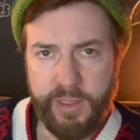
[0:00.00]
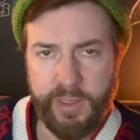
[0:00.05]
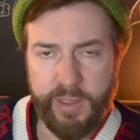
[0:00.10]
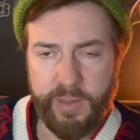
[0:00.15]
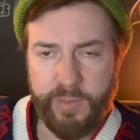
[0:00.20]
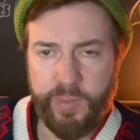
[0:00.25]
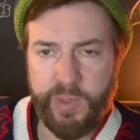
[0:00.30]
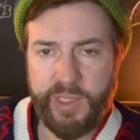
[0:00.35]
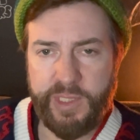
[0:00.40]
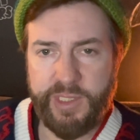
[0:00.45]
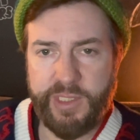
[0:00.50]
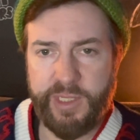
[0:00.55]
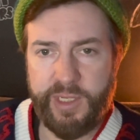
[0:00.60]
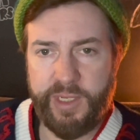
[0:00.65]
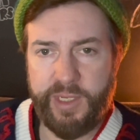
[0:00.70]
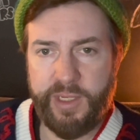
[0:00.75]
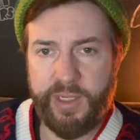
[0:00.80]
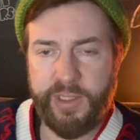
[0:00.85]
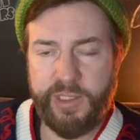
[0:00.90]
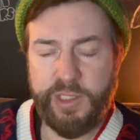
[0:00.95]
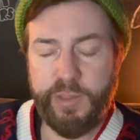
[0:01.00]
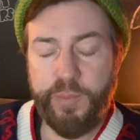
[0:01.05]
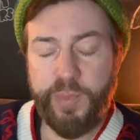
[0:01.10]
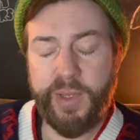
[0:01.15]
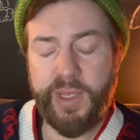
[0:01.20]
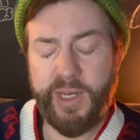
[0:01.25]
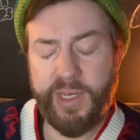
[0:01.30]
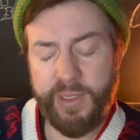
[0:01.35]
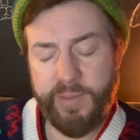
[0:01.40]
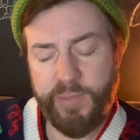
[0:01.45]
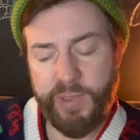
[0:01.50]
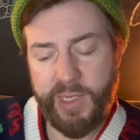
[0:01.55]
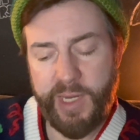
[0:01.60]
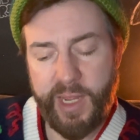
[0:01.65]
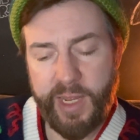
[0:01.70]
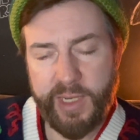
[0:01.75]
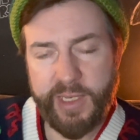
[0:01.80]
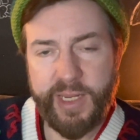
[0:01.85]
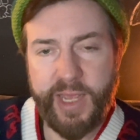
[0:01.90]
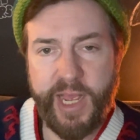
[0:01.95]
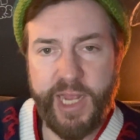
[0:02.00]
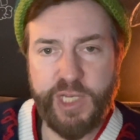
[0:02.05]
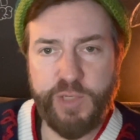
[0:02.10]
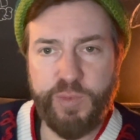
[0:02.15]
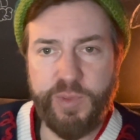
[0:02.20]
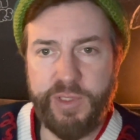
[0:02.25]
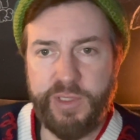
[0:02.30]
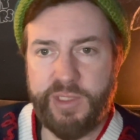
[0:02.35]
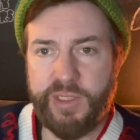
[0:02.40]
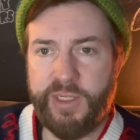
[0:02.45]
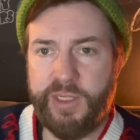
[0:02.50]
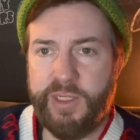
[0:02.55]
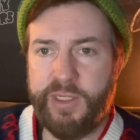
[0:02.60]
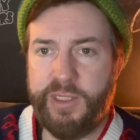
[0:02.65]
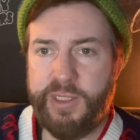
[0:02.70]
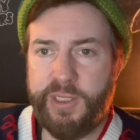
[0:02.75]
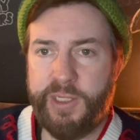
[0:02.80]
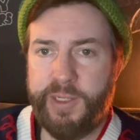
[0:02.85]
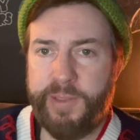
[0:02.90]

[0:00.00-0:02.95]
But it's a bidet attachment. And